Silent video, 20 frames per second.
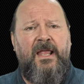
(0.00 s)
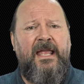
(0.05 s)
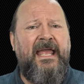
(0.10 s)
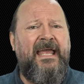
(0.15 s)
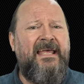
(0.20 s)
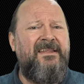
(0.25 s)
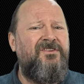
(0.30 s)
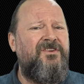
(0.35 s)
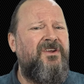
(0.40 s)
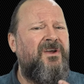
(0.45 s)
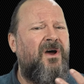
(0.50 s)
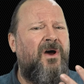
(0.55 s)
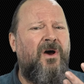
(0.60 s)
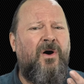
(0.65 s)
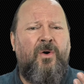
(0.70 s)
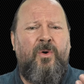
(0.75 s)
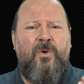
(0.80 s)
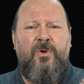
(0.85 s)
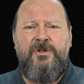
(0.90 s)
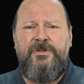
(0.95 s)
And
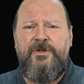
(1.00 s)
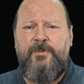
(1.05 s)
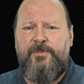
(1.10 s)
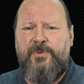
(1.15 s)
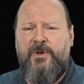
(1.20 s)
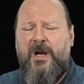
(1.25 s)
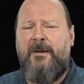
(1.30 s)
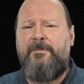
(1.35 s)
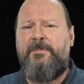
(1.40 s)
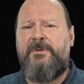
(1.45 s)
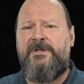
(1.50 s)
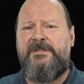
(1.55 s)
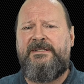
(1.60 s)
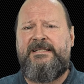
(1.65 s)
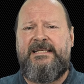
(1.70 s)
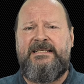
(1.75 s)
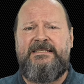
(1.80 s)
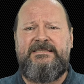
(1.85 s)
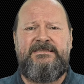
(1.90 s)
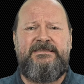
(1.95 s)
all the
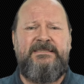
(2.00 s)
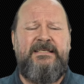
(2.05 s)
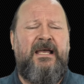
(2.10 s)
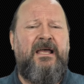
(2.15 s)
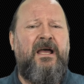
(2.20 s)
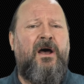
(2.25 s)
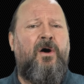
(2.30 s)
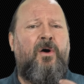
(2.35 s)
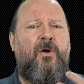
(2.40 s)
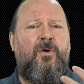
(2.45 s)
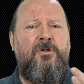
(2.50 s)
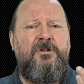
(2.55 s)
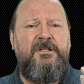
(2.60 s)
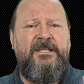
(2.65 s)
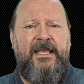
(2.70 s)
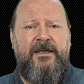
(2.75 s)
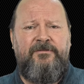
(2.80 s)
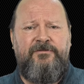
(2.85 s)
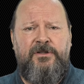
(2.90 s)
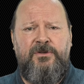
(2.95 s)
properties, all
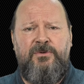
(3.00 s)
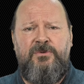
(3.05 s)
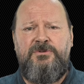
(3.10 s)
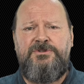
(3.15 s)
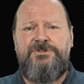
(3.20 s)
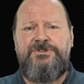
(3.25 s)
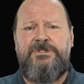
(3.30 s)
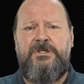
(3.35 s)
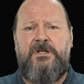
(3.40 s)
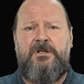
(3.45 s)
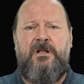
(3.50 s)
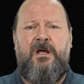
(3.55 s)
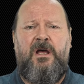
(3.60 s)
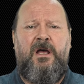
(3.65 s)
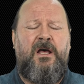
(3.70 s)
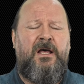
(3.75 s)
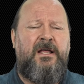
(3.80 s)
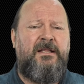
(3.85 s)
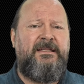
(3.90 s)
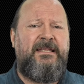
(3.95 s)
the evolution,
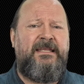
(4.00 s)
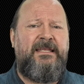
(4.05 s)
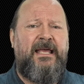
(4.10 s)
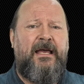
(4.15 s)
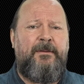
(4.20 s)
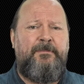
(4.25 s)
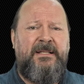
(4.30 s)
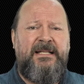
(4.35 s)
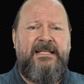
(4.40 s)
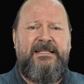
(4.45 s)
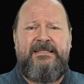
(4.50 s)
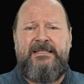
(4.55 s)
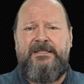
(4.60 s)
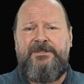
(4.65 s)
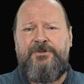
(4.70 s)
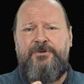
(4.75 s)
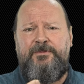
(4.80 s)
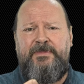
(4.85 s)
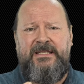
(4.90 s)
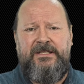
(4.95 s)
the ability
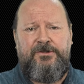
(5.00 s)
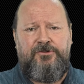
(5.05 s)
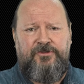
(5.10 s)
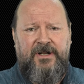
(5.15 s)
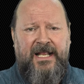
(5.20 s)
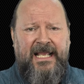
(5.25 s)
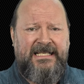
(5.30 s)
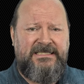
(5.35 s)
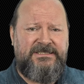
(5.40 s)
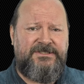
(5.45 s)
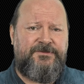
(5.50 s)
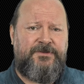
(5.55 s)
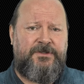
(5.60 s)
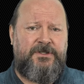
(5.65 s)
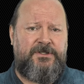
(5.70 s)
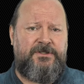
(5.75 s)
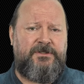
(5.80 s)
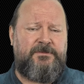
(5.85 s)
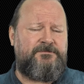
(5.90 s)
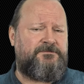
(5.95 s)
to be
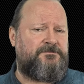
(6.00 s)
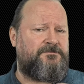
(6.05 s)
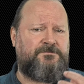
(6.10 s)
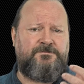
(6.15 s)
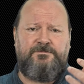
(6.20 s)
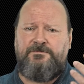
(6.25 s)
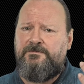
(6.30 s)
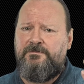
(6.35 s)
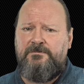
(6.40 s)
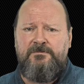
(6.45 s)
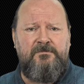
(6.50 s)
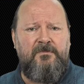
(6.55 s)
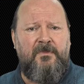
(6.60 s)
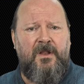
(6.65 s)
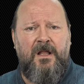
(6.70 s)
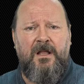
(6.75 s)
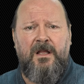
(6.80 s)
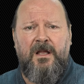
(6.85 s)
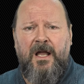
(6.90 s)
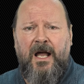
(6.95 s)
transferred,
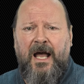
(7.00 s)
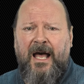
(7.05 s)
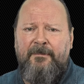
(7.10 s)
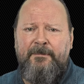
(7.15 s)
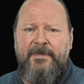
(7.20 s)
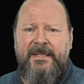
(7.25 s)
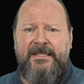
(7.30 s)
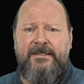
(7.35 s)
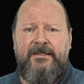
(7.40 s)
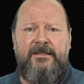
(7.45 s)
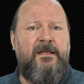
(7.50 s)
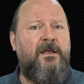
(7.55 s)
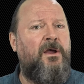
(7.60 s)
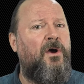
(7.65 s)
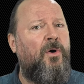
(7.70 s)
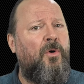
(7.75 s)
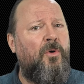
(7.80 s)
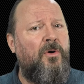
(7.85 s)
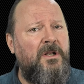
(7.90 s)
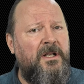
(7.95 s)
copied
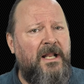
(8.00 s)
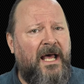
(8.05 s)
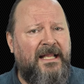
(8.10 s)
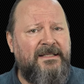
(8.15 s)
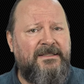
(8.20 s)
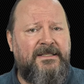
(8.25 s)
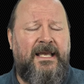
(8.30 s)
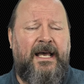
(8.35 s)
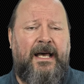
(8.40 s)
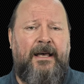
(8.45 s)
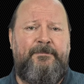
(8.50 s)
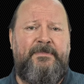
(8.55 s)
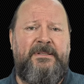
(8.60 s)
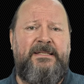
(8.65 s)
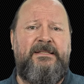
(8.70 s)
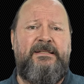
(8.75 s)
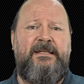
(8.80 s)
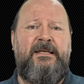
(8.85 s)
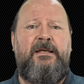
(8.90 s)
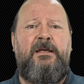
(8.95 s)
or not
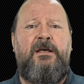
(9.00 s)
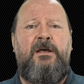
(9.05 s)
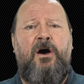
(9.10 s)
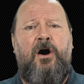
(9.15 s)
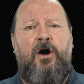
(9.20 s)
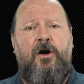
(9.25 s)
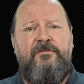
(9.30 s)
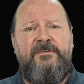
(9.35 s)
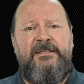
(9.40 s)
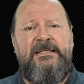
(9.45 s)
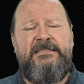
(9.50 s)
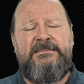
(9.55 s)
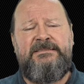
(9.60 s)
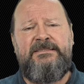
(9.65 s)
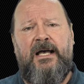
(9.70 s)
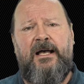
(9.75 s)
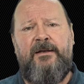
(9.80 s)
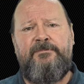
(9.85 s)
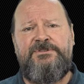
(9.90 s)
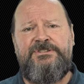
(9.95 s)
copied, of these
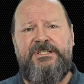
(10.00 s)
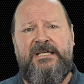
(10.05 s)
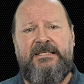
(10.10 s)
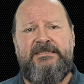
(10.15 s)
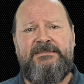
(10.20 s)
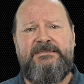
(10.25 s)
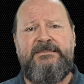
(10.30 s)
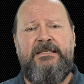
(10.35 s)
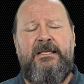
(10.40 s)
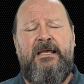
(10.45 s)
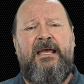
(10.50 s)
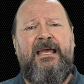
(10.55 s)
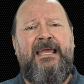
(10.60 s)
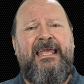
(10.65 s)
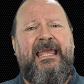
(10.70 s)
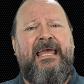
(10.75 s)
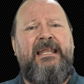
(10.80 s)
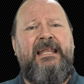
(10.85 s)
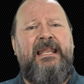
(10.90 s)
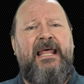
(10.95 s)
objects
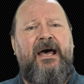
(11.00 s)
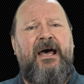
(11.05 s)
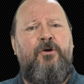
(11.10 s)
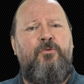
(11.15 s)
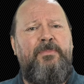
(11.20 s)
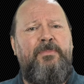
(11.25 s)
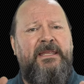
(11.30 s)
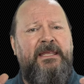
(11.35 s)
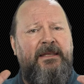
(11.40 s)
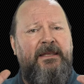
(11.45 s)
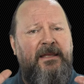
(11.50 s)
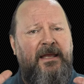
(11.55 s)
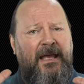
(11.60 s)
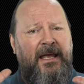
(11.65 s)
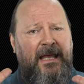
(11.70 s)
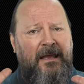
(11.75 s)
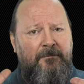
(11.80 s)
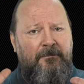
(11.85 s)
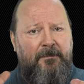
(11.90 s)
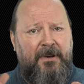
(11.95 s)
can now be
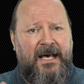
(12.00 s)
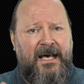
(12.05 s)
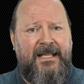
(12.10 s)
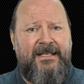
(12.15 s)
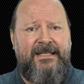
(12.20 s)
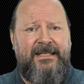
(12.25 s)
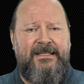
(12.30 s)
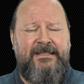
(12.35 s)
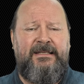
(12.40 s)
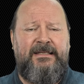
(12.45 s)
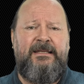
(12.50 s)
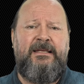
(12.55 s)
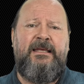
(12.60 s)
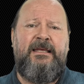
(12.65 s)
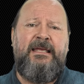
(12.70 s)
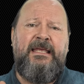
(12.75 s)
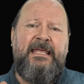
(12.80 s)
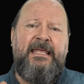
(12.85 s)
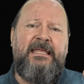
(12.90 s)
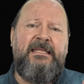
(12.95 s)
embodied
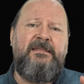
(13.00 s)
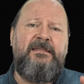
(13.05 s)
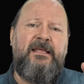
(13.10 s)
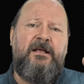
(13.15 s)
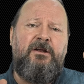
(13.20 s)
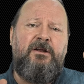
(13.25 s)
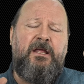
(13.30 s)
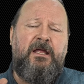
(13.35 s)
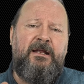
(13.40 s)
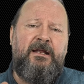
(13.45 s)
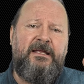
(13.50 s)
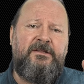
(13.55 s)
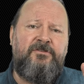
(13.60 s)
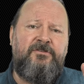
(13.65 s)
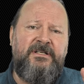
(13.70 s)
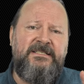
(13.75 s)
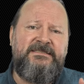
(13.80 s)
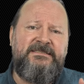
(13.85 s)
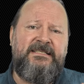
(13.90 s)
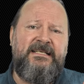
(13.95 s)
in their
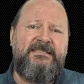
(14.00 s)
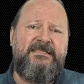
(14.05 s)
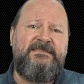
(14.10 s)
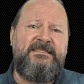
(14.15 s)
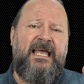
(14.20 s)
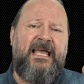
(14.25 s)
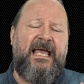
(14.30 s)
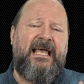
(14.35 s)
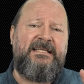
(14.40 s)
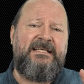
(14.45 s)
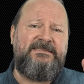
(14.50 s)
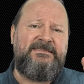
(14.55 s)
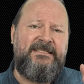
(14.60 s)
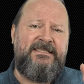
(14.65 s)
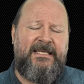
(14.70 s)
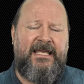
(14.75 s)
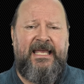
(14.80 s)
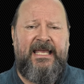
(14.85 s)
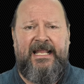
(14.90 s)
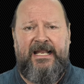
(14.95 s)
characteristics as
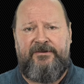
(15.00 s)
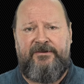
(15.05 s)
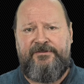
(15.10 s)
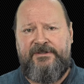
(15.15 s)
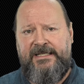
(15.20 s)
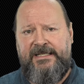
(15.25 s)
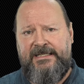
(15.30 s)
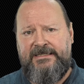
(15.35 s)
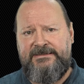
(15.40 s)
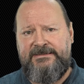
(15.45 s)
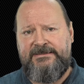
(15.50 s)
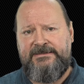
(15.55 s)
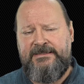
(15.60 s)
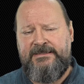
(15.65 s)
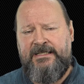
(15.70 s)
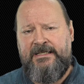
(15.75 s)
NFTs.